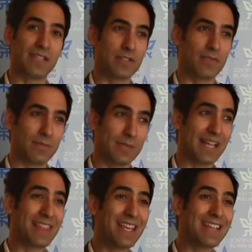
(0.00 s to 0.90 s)
in Israel. But
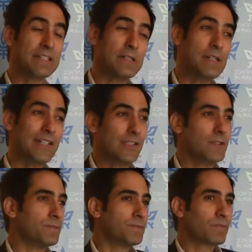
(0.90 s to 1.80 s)
I think
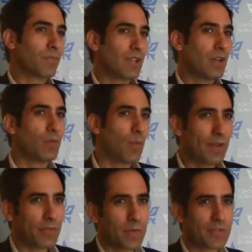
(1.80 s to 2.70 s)
one
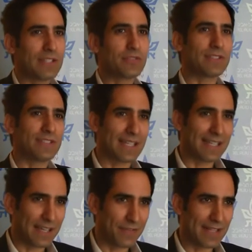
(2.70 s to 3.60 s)
of the most
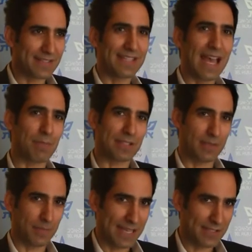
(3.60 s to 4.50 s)
interesting events that happened in
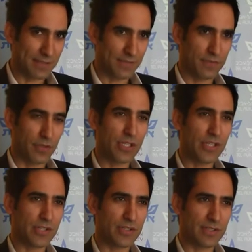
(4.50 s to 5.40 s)
the past few
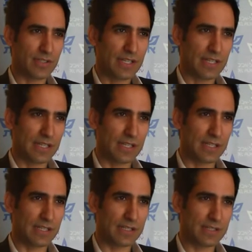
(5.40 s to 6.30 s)
years
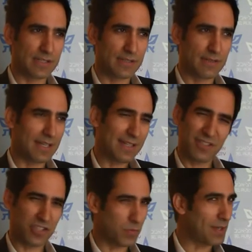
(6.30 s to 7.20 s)
is, and that's
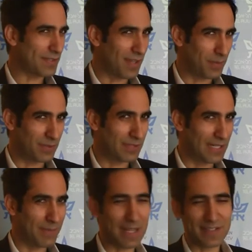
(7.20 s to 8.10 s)
just one example, right?
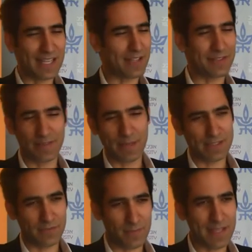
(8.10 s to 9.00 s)
I'm not saying it's the
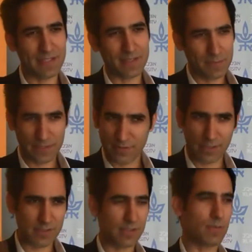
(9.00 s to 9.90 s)
best of the best.
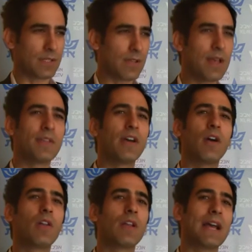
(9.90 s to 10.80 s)
It's just one of the
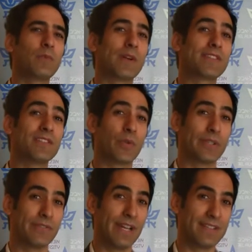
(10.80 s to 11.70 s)
old Edward
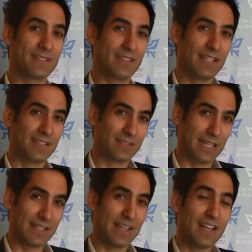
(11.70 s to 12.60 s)
Snowden events.
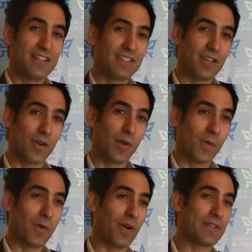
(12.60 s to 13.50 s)
Right?
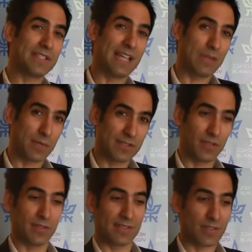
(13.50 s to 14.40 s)
So obviously Edward
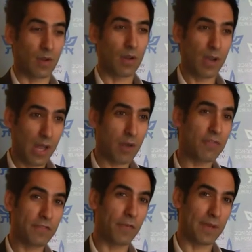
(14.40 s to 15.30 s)
Snowden stole a lot of
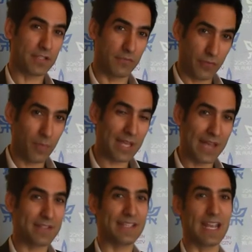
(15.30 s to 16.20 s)
information from the
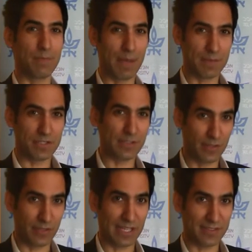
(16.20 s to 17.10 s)
NSA and published it
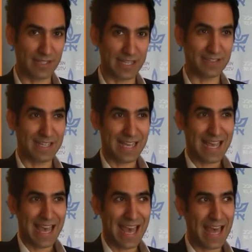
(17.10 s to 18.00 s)
on the internet,
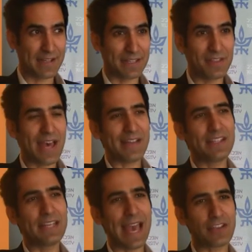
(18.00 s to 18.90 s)
and in
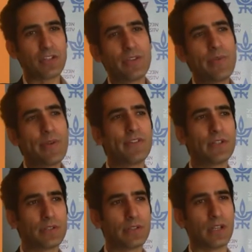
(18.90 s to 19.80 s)
that he actually
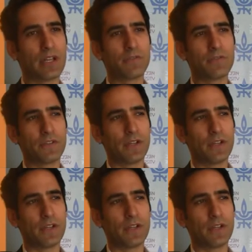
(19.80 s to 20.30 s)
revealed a lot of